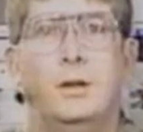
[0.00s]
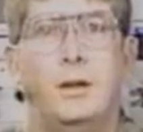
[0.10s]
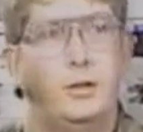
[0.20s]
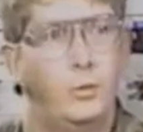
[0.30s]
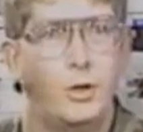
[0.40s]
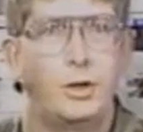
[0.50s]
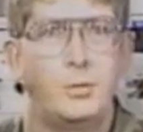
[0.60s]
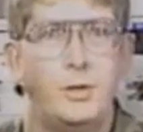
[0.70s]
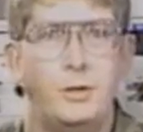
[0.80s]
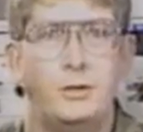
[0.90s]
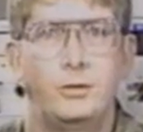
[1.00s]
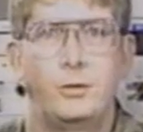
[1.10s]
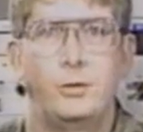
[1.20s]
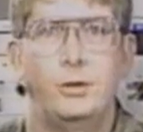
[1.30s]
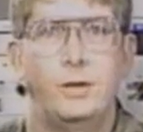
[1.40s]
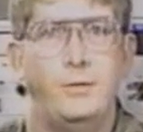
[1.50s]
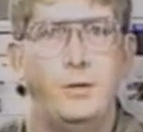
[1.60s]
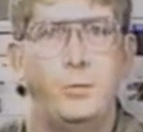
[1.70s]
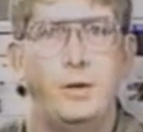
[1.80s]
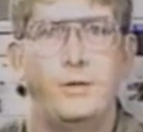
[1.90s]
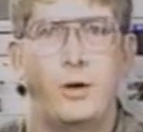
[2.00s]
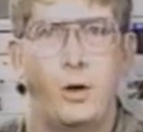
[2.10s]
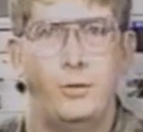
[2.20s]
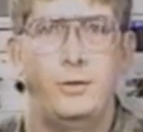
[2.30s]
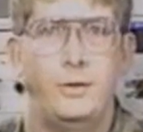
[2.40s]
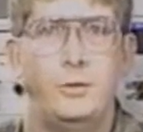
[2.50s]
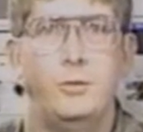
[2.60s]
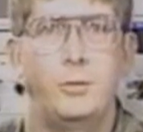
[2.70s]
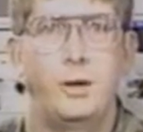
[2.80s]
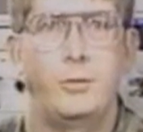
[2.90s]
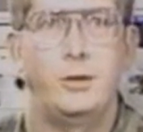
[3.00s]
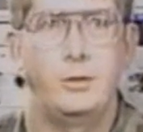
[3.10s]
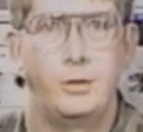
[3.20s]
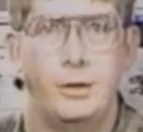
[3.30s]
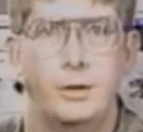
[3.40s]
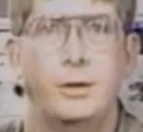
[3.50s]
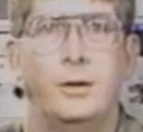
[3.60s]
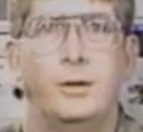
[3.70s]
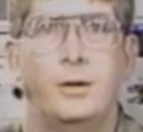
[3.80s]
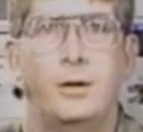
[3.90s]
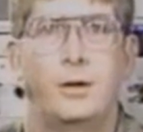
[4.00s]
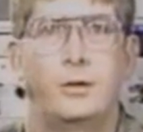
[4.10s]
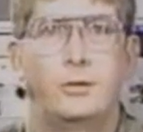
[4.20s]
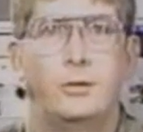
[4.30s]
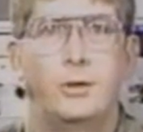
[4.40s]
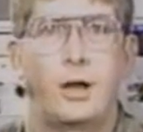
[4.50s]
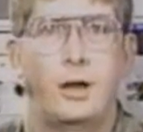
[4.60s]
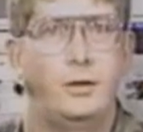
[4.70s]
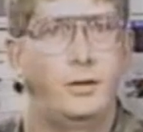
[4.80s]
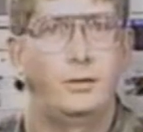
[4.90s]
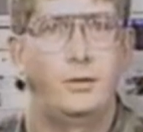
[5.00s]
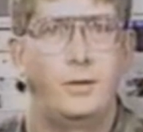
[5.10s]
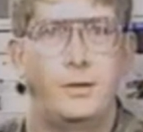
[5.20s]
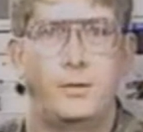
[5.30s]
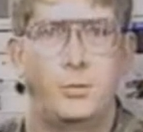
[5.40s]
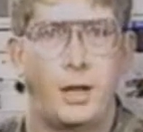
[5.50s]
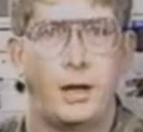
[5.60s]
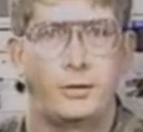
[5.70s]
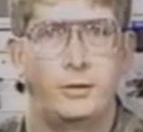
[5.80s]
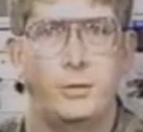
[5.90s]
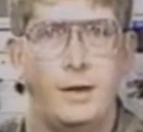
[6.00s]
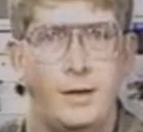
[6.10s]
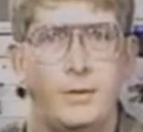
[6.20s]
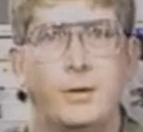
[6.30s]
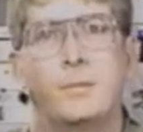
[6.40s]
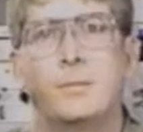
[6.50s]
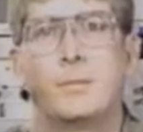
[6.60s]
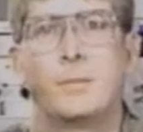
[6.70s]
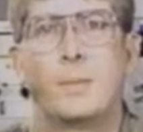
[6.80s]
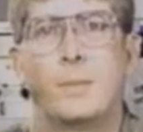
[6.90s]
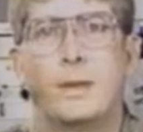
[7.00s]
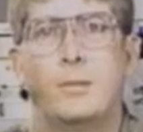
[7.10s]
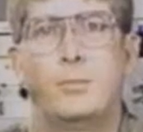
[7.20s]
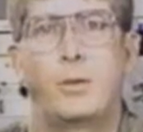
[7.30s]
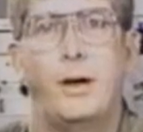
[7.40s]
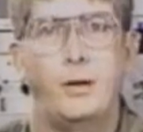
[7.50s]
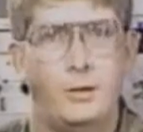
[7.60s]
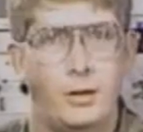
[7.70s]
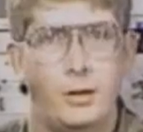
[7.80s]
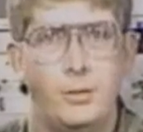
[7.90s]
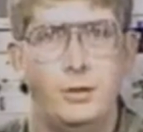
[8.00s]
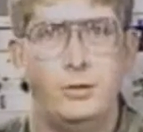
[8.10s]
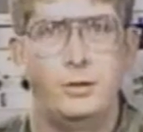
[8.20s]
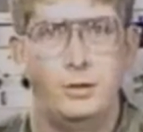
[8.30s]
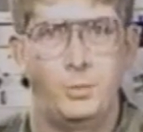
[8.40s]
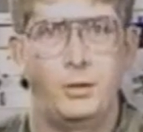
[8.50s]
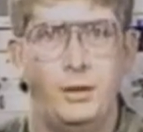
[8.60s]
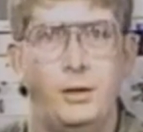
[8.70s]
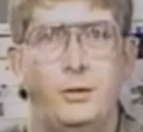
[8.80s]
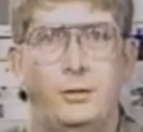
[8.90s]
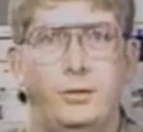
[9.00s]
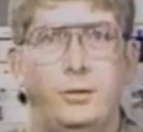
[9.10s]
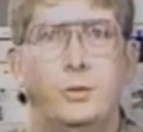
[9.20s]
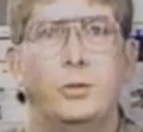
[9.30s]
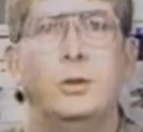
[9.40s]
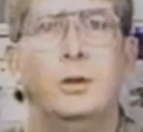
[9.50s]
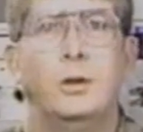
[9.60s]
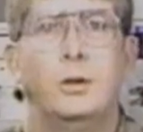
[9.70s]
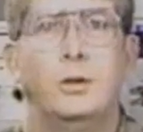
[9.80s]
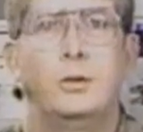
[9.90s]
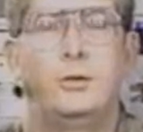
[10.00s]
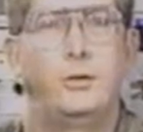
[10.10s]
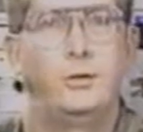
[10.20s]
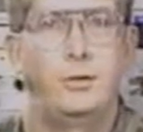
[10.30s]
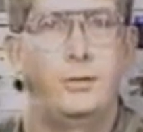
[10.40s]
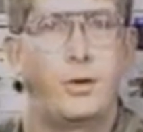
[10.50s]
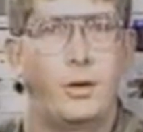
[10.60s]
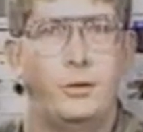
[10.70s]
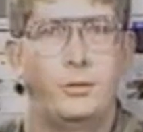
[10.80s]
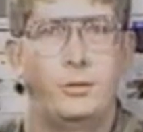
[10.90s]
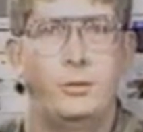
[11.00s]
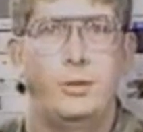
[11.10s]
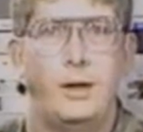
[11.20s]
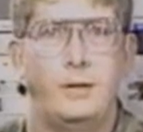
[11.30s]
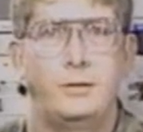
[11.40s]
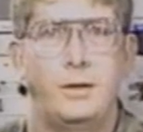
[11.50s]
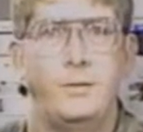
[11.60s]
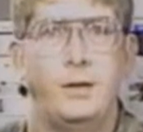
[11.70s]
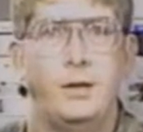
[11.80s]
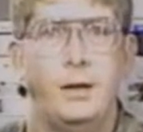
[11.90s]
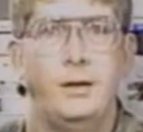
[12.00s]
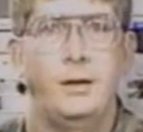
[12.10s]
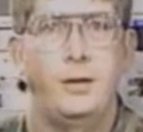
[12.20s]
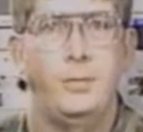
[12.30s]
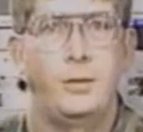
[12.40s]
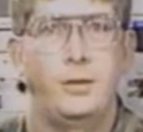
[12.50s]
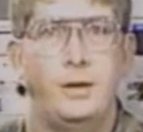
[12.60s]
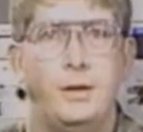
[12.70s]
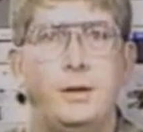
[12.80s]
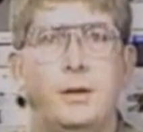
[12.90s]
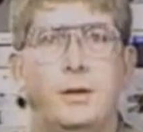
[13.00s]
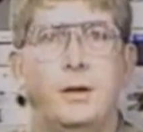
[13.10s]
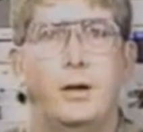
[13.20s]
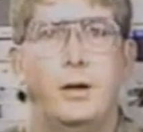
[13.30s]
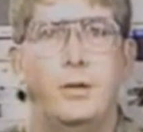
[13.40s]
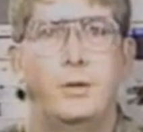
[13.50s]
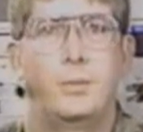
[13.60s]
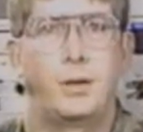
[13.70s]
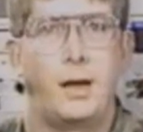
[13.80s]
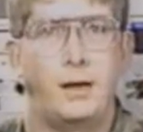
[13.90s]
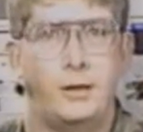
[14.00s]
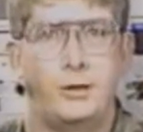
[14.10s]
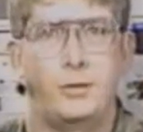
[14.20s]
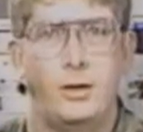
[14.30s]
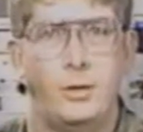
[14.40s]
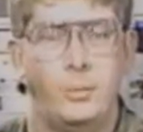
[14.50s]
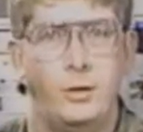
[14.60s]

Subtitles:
I'd like to welcome you to the school, give you a brief overview of what we do here, and also the contents of the different blocks that we have here. Prior to coming to this particular school, students have gone through a 79-day period of applied electronic